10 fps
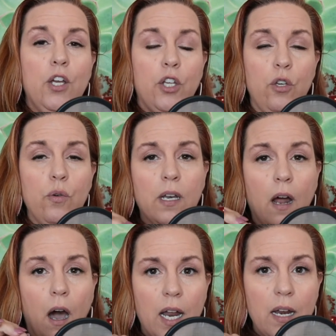you can
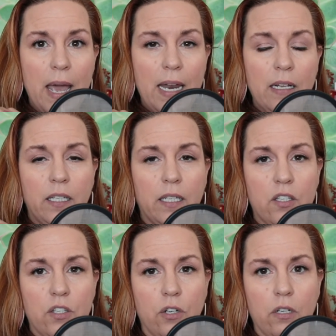automatically
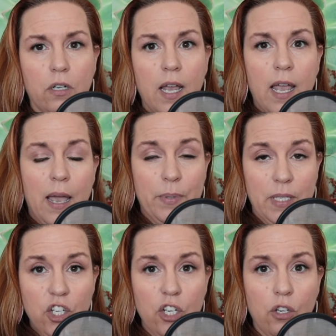assert and
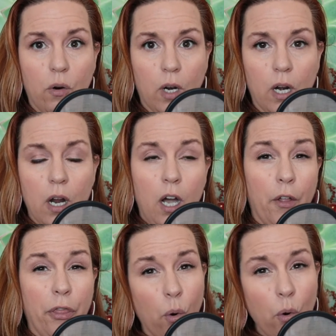position your
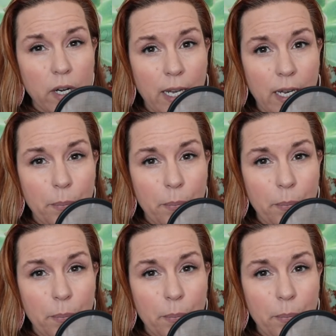authority,